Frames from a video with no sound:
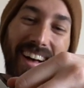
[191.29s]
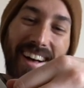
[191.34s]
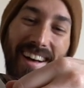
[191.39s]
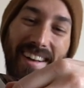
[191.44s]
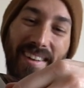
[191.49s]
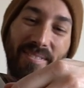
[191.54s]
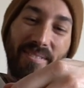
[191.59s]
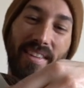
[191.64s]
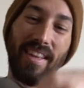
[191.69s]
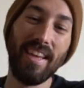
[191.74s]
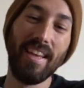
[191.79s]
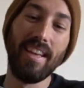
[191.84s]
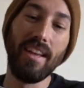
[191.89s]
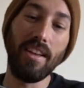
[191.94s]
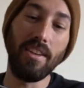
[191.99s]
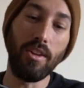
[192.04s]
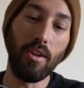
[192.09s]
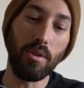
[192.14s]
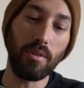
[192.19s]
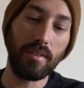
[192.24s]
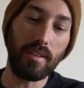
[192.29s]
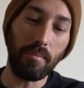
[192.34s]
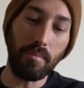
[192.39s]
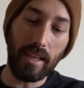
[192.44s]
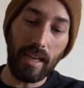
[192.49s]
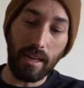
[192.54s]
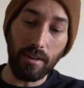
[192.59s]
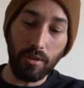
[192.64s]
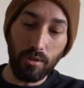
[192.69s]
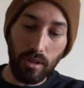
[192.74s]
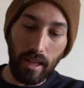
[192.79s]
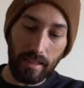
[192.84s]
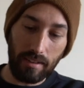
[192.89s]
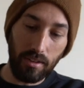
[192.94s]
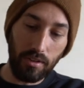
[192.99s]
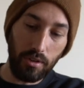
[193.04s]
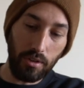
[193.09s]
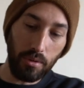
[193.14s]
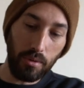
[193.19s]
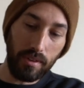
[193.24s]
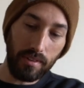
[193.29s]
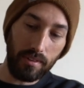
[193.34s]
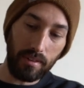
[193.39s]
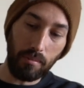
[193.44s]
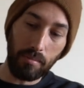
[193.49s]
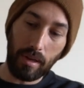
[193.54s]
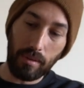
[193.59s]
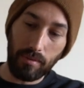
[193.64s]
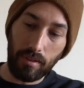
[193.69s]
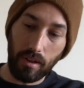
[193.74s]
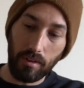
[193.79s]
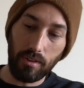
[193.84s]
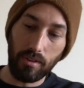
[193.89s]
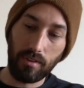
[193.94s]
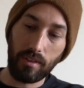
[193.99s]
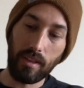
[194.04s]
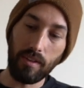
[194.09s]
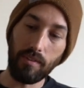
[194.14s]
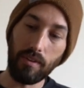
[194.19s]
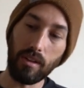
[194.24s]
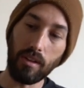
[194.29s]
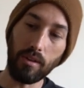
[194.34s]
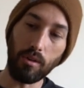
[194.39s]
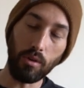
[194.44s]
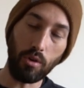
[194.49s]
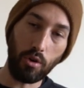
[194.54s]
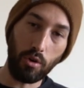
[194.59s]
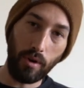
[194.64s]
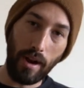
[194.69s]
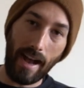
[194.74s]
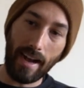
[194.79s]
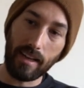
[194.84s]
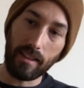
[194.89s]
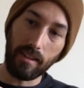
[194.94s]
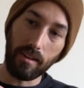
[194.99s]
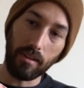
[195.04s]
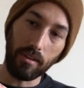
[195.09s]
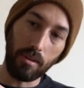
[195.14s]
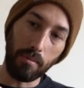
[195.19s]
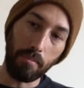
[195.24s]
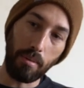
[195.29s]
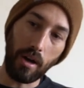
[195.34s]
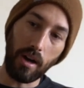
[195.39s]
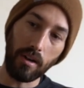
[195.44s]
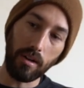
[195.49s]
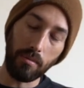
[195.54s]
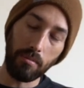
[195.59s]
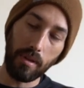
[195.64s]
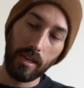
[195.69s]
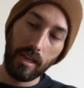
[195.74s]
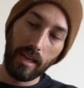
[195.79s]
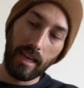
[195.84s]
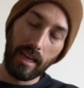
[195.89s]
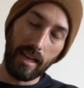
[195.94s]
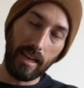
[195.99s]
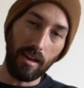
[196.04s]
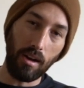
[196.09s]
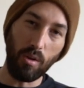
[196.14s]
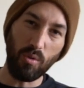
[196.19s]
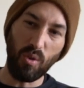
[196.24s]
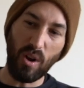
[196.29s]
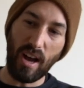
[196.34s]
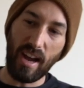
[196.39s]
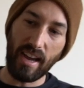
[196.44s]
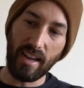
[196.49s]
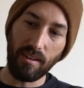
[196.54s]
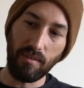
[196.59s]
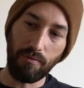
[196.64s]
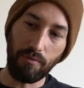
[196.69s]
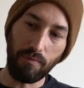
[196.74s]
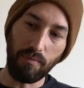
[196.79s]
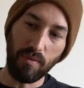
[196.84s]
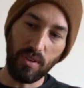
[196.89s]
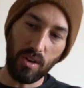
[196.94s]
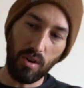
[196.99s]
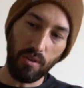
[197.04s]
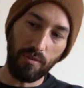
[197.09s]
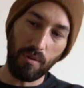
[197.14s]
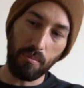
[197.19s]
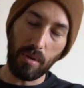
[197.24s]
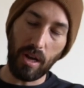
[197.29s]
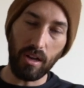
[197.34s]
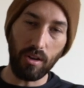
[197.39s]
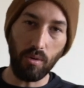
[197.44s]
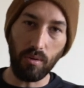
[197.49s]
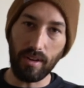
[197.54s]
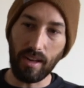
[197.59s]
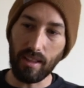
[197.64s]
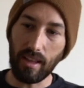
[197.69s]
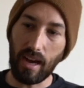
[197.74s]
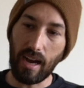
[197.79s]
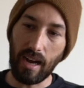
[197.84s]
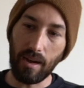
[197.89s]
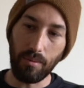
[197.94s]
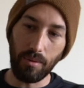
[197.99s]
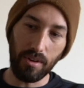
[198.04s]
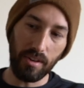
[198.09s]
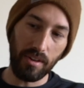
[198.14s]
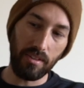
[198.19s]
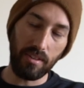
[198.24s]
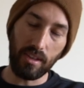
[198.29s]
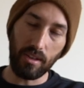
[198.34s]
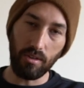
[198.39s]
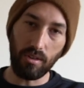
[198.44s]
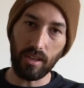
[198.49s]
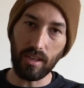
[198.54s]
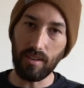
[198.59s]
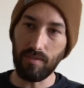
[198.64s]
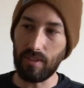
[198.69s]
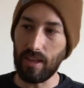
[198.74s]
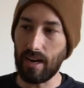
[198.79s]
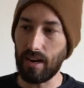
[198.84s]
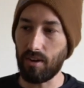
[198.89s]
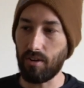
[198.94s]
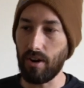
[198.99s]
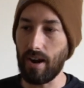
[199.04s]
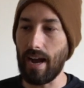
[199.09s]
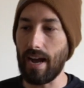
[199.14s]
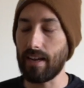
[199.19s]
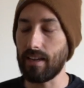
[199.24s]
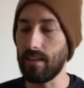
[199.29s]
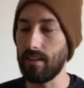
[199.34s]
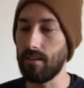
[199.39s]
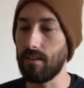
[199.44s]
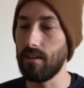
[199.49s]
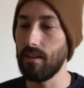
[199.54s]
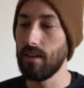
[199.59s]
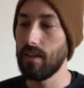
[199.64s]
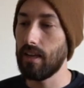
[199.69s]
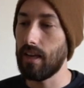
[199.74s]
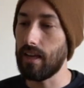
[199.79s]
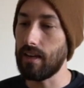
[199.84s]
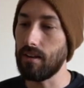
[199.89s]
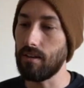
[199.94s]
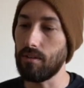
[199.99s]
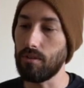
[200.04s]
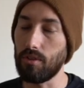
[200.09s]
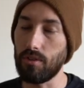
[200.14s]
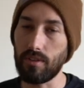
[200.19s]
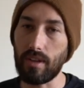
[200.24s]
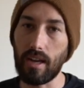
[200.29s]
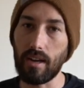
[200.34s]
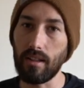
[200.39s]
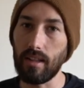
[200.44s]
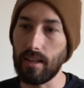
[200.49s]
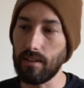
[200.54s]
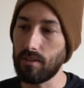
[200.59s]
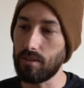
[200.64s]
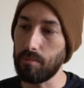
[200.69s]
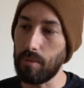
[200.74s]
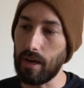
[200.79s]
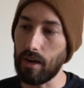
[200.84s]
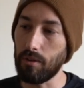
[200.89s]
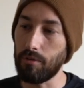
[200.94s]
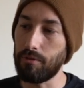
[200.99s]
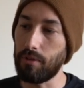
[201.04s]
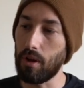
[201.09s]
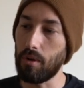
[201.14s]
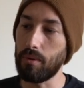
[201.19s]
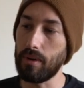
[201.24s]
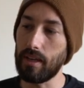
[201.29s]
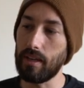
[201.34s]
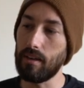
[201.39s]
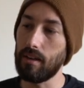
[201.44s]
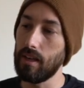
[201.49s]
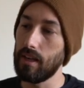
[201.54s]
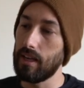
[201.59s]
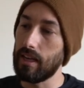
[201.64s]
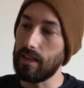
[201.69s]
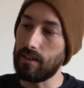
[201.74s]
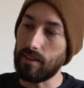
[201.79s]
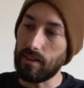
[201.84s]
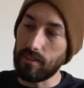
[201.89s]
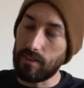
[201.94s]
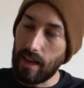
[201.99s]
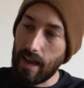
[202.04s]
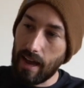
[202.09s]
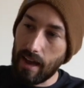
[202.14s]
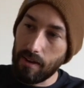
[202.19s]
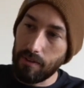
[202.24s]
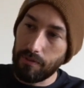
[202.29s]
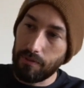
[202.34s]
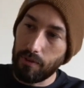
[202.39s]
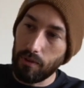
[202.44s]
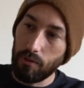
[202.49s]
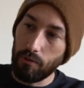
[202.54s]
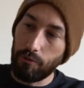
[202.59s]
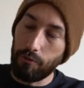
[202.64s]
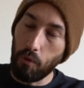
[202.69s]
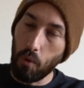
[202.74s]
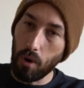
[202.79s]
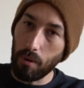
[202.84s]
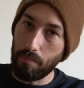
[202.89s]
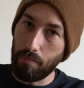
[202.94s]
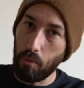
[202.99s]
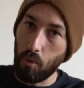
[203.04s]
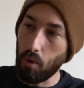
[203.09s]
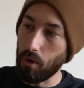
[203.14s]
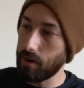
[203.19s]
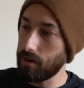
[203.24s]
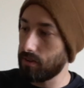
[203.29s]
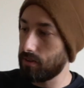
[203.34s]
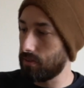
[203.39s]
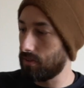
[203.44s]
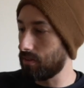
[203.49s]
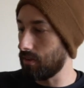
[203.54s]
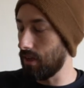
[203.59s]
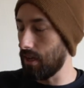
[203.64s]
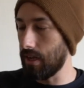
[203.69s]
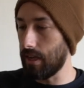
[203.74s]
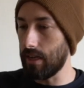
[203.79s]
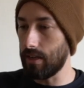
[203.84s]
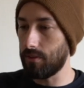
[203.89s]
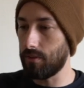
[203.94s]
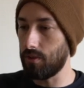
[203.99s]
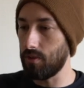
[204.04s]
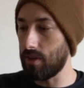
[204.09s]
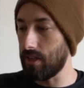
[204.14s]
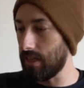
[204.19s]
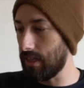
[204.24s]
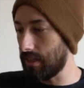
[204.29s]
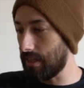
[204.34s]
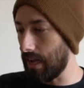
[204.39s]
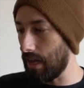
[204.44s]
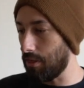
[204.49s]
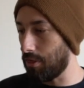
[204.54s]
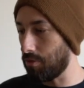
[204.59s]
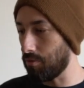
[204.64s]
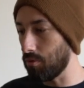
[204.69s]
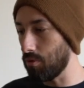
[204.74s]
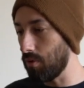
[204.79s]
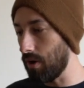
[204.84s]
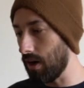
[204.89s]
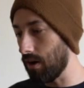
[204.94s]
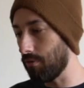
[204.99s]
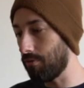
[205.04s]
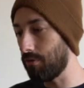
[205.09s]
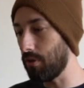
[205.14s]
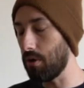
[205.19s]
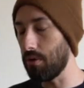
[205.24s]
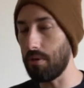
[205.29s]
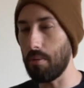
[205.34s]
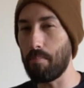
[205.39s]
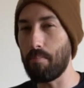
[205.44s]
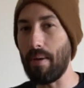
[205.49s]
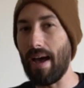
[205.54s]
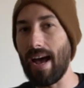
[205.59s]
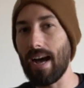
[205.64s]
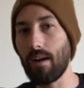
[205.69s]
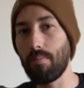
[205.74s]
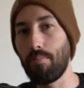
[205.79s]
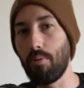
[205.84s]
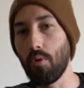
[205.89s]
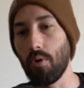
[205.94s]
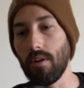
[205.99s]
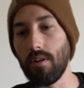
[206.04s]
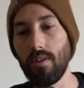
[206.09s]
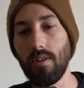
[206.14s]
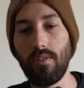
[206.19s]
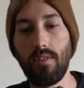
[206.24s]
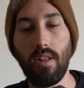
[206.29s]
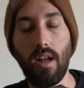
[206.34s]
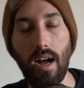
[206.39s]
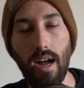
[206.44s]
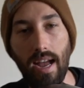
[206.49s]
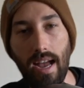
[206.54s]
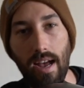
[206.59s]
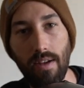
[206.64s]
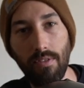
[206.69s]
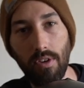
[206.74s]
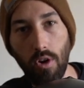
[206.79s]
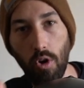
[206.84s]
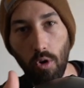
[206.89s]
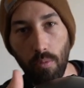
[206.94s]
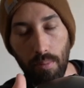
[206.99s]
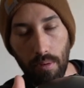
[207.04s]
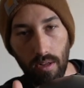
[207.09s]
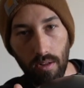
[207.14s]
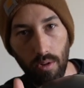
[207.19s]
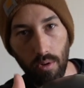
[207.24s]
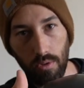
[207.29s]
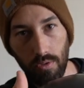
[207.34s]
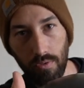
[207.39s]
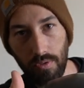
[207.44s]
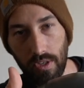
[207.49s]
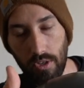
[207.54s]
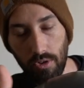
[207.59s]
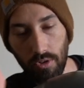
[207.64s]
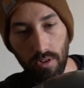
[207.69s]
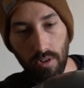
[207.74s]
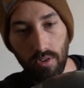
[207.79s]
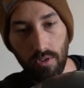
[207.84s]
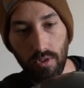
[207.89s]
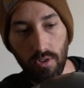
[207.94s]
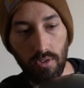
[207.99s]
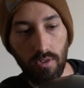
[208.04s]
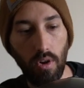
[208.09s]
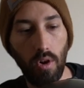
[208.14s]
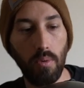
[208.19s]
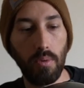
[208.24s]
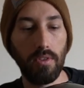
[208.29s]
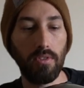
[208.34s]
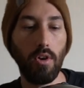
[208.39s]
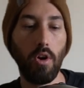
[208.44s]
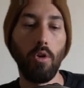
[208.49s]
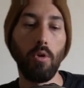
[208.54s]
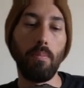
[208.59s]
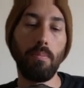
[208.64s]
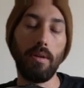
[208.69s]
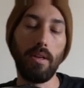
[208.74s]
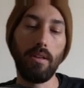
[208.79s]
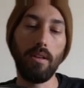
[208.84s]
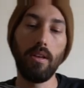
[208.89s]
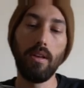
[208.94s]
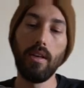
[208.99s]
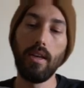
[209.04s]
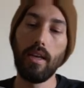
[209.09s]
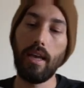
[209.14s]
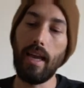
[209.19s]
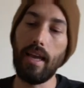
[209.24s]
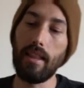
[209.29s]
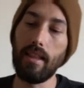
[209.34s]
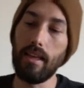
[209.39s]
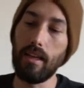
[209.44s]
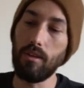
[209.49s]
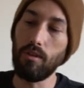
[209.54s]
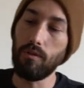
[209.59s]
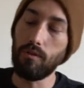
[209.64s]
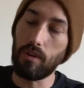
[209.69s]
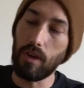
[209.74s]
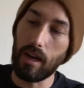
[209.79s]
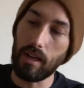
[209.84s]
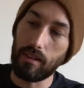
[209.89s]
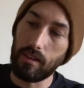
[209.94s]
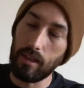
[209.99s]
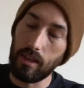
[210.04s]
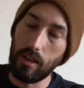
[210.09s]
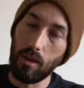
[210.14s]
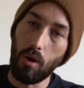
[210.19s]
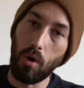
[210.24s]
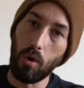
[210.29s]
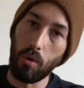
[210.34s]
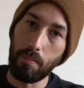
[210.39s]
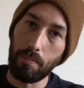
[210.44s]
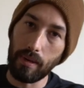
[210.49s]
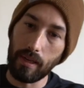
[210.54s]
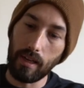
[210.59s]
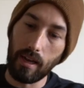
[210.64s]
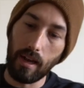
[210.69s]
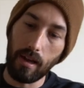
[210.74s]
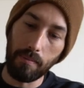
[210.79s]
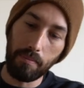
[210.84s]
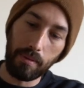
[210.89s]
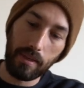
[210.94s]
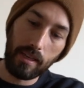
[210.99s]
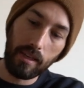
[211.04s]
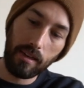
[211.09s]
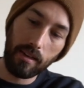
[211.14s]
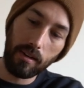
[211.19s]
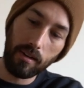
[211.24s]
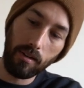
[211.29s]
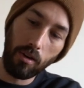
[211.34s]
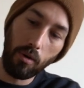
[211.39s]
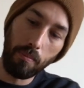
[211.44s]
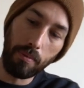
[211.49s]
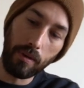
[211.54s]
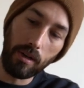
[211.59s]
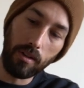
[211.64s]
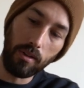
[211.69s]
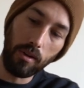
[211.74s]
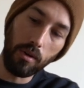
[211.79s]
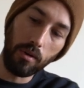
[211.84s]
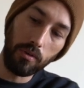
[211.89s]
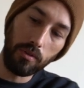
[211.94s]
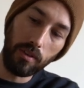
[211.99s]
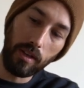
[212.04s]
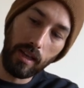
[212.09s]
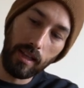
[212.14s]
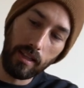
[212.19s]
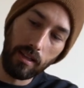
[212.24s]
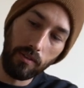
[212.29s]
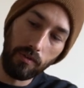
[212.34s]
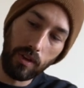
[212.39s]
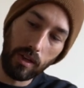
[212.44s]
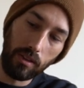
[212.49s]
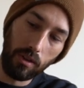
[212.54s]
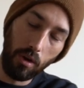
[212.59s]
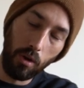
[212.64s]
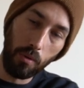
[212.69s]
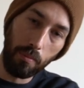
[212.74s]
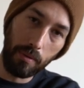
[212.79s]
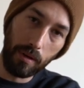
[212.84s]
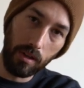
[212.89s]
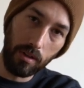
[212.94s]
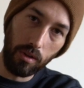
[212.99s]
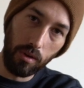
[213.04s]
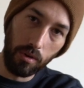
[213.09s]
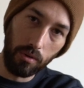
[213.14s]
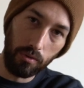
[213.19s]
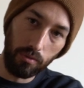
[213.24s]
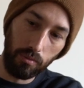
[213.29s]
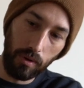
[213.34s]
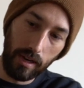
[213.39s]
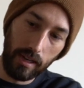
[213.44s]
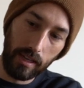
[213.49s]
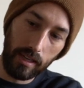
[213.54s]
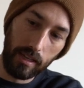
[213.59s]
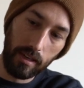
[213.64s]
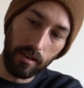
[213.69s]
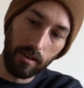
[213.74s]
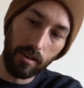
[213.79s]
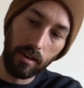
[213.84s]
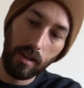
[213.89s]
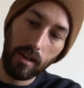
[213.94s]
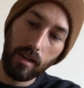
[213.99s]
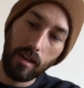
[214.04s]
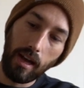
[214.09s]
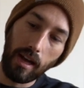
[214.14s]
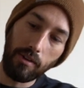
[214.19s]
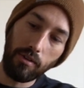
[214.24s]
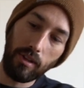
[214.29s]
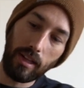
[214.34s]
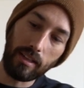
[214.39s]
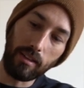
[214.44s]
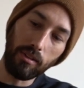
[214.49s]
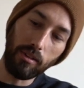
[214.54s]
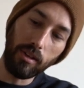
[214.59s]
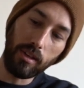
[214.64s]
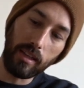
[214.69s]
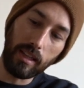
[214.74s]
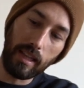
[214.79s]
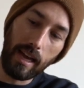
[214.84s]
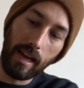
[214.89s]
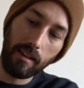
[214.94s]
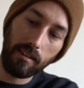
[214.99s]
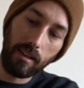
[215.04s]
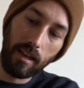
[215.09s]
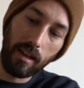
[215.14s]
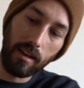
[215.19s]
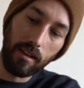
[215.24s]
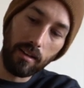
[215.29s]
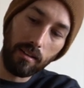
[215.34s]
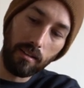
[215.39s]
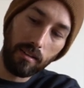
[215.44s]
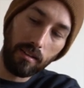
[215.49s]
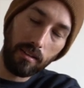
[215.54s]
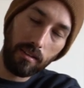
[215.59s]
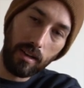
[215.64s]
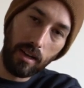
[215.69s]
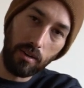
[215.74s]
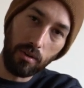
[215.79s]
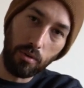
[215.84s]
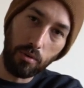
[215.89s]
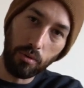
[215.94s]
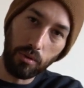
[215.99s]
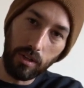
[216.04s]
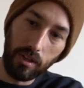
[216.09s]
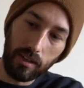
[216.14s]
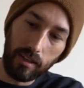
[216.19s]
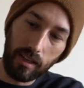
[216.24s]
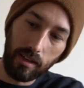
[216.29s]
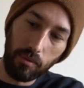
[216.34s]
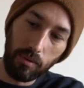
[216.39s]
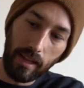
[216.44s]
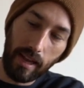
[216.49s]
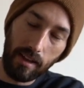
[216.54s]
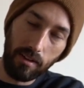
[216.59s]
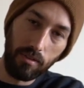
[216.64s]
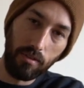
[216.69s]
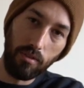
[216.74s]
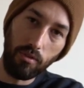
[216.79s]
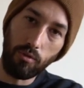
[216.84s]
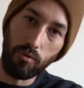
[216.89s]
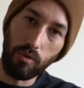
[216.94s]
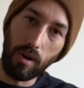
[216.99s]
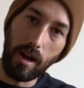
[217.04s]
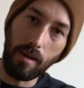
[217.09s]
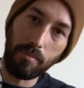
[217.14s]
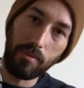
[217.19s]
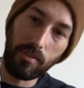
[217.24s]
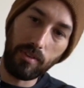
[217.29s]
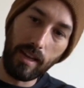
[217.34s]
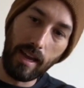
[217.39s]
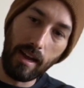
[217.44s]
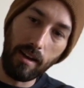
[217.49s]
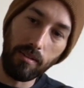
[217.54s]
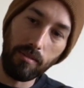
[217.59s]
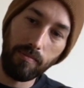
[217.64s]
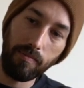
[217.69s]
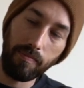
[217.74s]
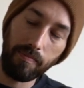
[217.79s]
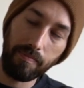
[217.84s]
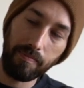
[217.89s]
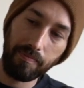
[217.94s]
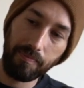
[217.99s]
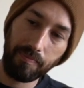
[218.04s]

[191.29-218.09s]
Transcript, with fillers: um, you know, something I do like to do is sometimes I'll just give it a little crack there at the bottom and I'll ride, you know, if I'm not going down the highway or anything, you can give that a crack and, and it'll just kind of let some airflow in. It does have four ports, uh, so you can get that through airflow. The back port does not have an open close feature. It's just always open. And then you've got the open up here, open close, and then you've got the open close right here. I do like the look of that, kind of kind of cool looking when that drops down.